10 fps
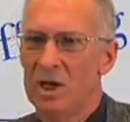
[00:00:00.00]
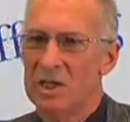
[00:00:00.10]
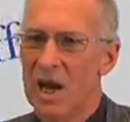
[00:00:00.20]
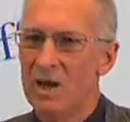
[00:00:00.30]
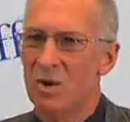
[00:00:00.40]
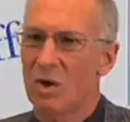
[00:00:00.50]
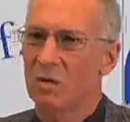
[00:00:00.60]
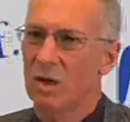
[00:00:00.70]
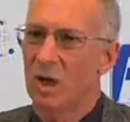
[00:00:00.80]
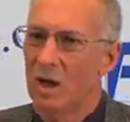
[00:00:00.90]
But as I
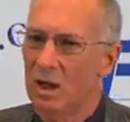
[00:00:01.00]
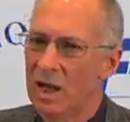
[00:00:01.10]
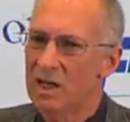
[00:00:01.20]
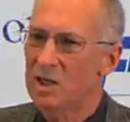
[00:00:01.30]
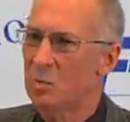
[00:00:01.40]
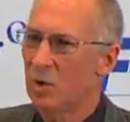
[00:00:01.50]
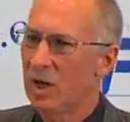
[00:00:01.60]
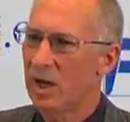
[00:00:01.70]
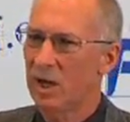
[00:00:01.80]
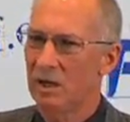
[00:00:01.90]
drove along last
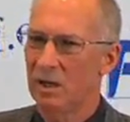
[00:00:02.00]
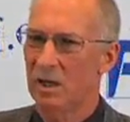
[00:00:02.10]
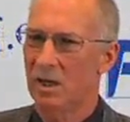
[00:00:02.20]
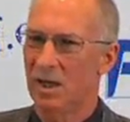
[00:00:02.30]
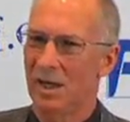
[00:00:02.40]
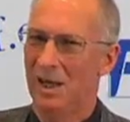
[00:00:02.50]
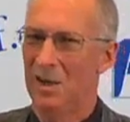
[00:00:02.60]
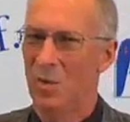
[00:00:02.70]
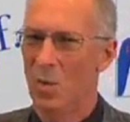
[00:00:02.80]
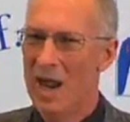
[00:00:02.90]
spring,
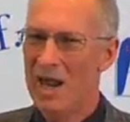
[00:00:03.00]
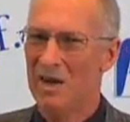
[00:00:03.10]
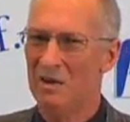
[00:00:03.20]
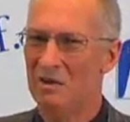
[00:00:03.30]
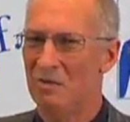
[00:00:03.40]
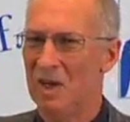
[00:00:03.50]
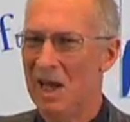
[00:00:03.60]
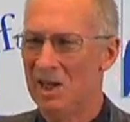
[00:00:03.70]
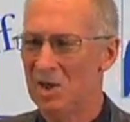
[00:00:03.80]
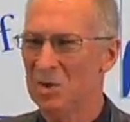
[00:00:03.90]
in the wake of the
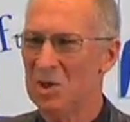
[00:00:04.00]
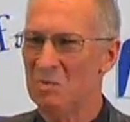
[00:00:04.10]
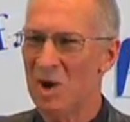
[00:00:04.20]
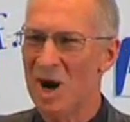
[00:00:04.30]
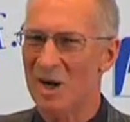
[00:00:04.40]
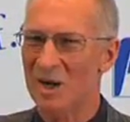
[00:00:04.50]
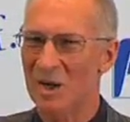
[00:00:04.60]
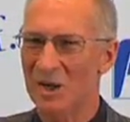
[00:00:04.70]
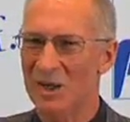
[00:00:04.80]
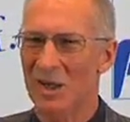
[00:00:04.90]
financial
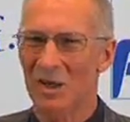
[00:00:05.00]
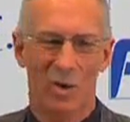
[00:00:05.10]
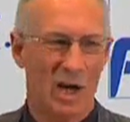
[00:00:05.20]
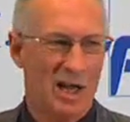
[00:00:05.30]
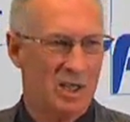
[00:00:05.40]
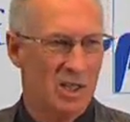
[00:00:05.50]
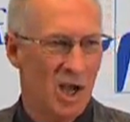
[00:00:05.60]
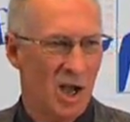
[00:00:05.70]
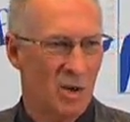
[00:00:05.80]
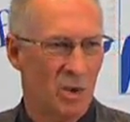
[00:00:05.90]
debacle, what I
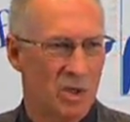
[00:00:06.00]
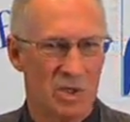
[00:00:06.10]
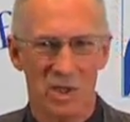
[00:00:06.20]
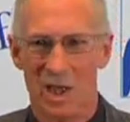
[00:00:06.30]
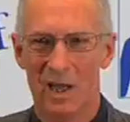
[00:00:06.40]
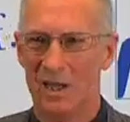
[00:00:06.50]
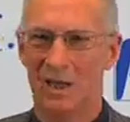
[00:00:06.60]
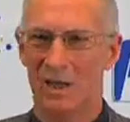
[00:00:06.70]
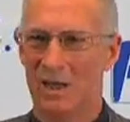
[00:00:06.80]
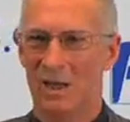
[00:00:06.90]
saw was that
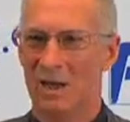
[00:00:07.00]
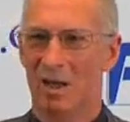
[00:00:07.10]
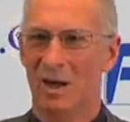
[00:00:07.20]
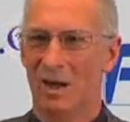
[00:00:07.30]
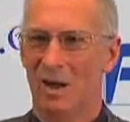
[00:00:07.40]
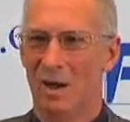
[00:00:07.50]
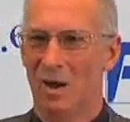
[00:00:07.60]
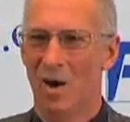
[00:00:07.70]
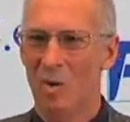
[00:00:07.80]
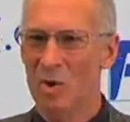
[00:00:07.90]

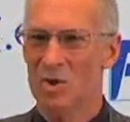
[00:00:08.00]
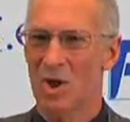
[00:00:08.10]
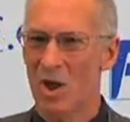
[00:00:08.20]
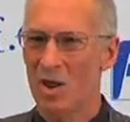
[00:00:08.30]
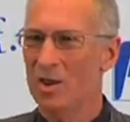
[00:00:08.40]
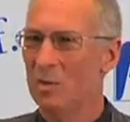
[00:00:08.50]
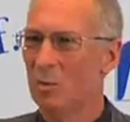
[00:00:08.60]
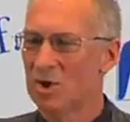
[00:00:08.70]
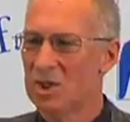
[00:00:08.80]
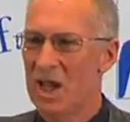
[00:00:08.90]
almost all of
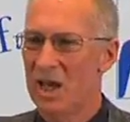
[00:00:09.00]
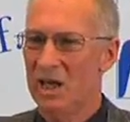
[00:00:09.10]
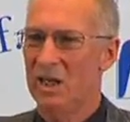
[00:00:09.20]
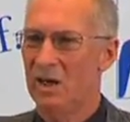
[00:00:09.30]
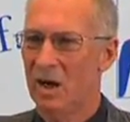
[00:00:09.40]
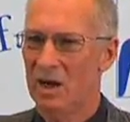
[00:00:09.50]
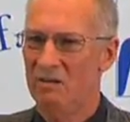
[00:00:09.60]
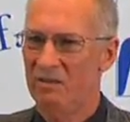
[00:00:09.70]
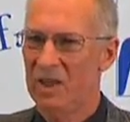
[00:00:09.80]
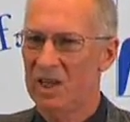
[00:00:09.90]
them were standing there
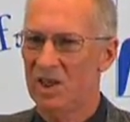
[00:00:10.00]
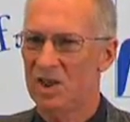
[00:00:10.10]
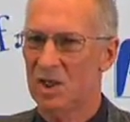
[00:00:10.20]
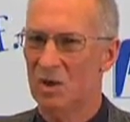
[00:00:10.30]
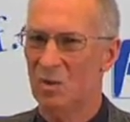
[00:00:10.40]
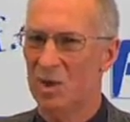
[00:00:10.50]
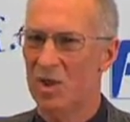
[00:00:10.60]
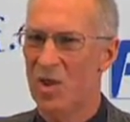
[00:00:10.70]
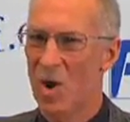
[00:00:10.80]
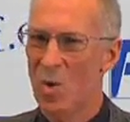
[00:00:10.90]
unfinished
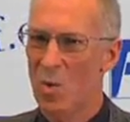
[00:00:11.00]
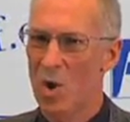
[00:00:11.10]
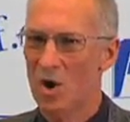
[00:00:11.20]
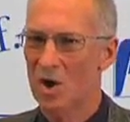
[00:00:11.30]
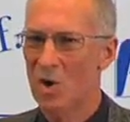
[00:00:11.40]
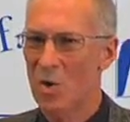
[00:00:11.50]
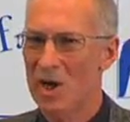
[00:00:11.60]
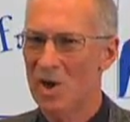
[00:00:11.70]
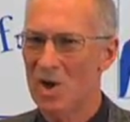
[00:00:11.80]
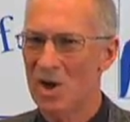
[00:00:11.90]
with no work
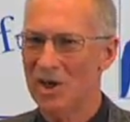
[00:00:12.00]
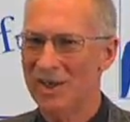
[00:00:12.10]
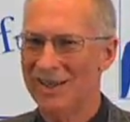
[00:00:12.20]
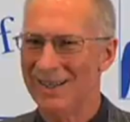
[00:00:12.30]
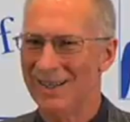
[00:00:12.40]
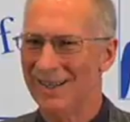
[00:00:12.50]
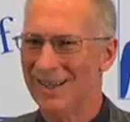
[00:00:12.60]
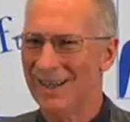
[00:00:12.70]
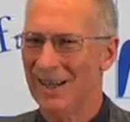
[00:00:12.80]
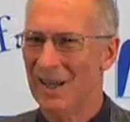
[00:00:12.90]
going on.
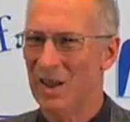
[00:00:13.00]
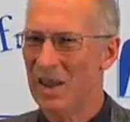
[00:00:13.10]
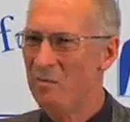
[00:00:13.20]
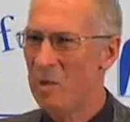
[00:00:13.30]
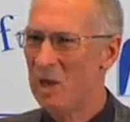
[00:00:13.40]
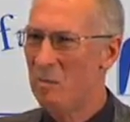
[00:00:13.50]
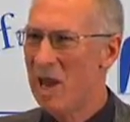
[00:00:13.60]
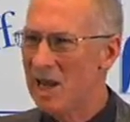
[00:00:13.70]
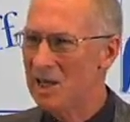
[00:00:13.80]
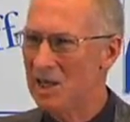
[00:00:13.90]
They've been
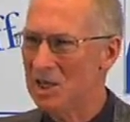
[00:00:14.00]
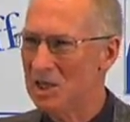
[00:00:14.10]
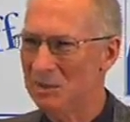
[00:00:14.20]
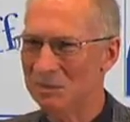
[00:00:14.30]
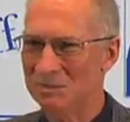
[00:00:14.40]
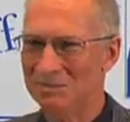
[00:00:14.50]
abandoned.